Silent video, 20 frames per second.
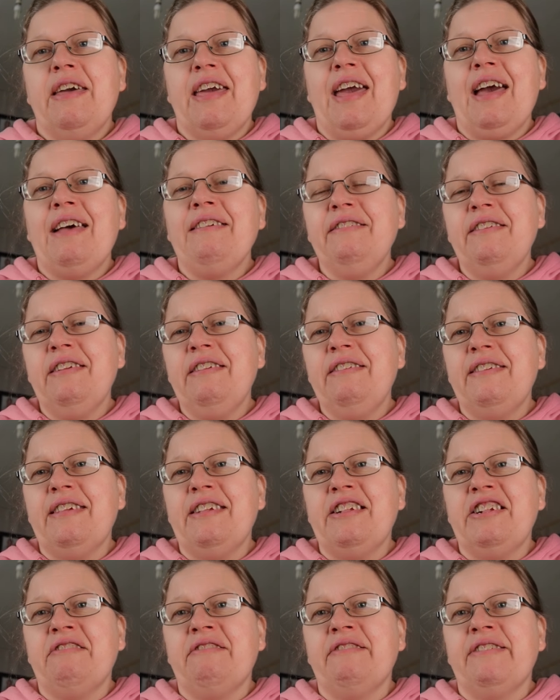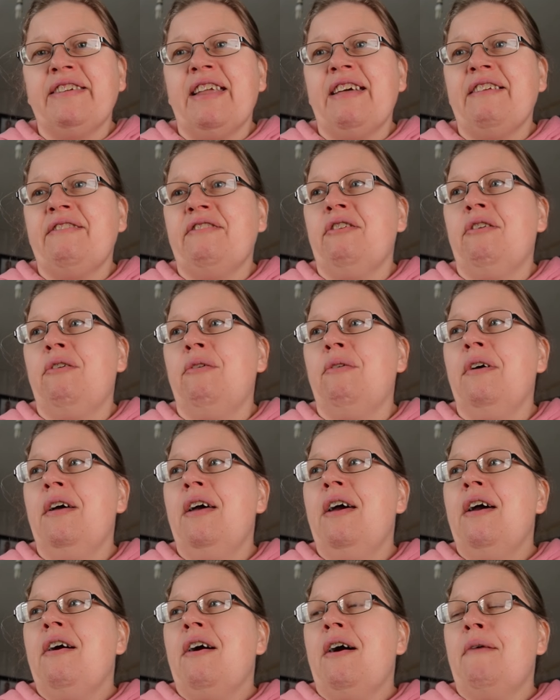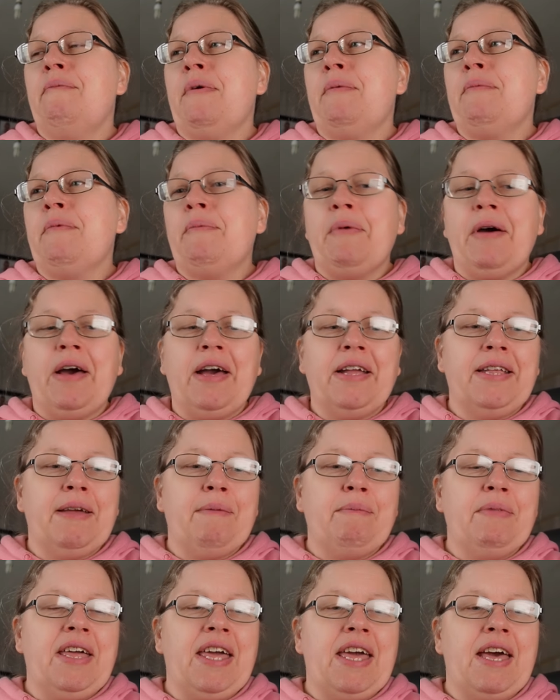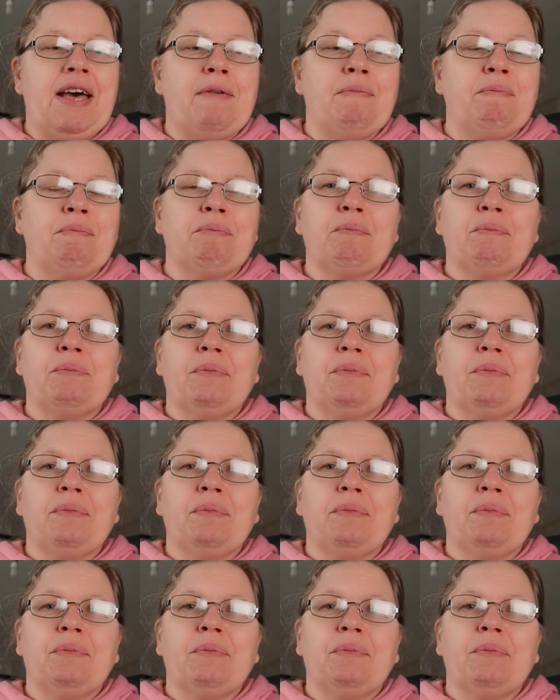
He has them since he was little. I remember buying him the